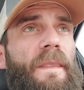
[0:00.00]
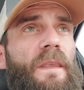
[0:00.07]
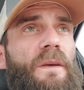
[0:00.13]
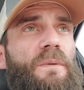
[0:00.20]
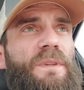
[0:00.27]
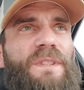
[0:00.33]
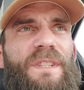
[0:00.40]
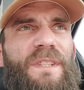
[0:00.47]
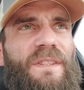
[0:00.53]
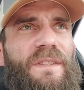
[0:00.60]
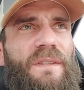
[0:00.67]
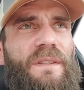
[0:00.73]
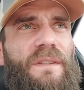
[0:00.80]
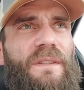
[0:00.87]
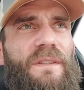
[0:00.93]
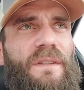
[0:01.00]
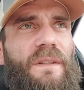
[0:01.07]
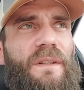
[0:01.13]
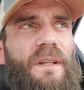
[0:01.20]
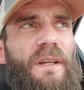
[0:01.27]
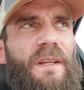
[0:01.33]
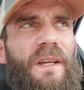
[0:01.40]
Which
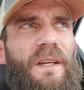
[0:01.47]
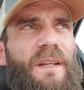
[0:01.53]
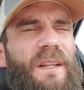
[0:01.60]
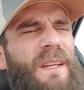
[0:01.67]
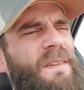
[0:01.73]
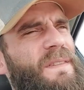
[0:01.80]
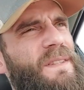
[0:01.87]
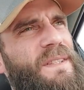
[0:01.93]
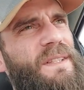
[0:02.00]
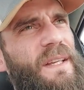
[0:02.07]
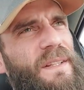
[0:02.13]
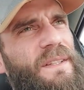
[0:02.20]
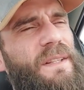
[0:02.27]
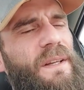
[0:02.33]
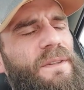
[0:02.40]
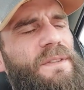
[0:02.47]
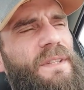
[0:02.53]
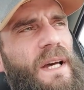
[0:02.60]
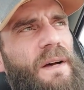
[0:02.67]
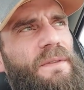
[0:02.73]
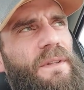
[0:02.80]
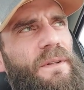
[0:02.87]
it even still
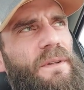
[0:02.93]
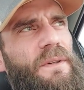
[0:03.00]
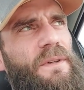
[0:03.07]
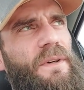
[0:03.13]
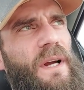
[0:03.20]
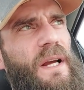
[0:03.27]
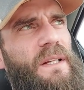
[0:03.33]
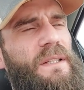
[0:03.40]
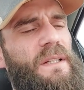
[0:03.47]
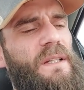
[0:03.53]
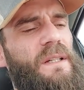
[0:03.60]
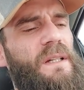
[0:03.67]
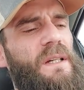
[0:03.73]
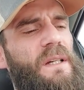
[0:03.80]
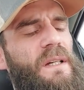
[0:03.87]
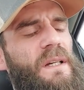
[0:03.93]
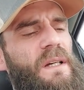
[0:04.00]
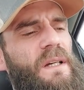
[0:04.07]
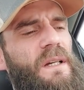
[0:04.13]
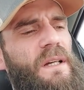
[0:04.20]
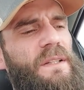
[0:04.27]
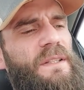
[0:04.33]
sounds a little crazy.
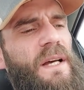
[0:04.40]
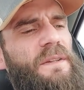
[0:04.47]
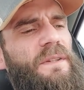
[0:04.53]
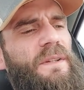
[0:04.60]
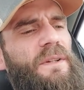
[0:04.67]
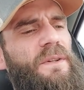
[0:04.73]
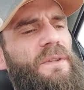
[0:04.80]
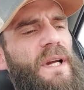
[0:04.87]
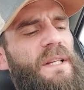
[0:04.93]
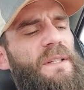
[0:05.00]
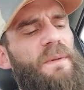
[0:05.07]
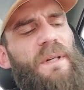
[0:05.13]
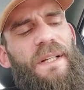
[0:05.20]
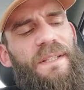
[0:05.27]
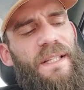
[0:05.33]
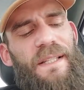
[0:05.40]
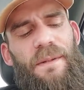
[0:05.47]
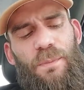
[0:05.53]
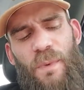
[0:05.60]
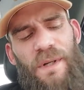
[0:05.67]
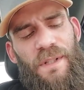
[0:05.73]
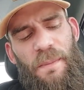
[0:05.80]
It sounds a little crazy because this
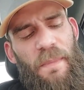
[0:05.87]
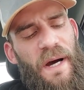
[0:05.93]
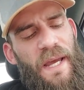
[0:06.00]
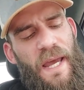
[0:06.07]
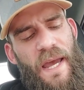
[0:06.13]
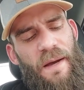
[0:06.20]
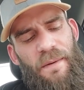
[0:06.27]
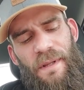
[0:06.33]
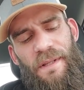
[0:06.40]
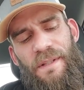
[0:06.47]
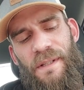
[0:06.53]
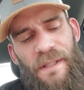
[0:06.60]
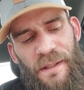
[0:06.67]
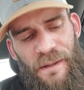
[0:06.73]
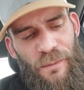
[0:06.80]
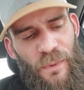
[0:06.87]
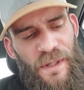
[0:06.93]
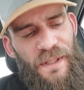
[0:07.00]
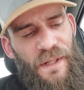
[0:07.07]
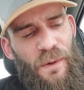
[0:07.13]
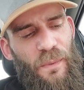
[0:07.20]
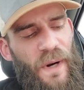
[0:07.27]
wasn't
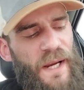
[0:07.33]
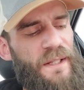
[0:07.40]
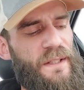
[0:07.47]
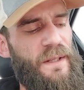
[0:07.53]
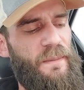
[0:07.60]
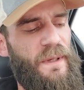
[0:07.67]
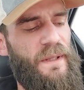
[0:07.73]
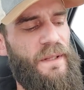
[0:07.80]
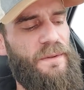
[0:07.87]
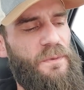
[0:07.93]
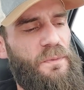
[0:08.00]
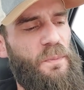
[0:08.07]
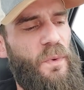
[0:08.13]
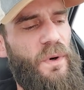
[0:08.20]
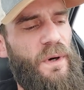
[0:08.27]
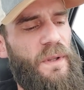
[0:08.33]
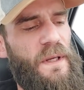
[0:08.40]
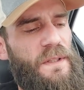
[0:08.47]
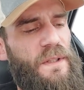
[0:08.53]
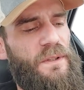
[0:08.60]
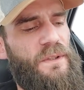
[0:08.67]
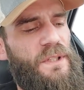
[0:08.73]
a race to me. This was more or
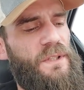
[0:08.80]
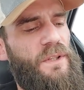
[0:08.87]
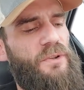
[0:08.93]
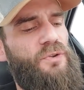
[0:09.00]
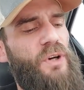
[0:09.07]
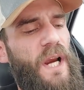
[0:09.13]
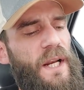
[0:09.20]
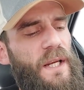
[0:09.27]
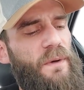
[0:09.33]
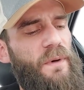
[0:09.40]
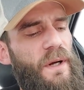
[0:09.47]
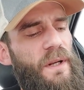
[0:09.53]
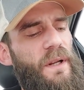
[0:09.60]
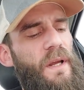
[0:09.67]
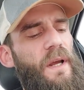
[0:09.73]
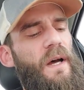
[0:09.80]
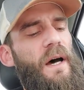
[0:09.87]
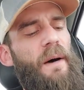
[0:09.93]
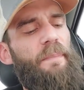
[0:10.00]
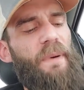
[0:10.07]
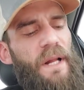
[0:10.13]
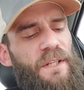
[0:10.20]
less just a training run,
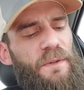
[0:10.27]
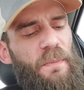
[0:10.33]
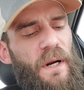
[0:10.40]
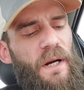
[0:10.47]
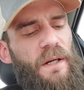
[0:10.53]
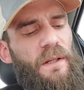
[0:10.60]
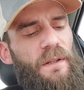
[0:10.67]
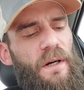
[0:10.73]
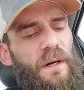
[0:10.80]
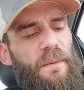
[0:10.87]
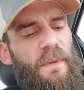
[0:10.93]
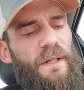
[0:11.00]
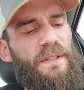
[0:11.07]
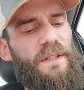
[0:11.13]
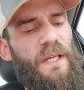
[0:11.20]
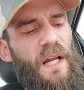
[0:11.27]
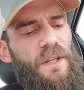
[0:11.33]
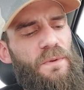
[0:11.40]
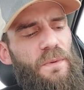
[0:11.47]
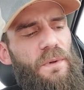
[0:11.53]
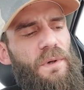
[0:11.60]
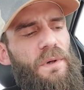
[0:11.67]
a benchmark along my
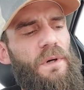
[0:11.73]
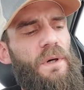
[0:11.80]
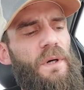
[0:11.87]
schedule,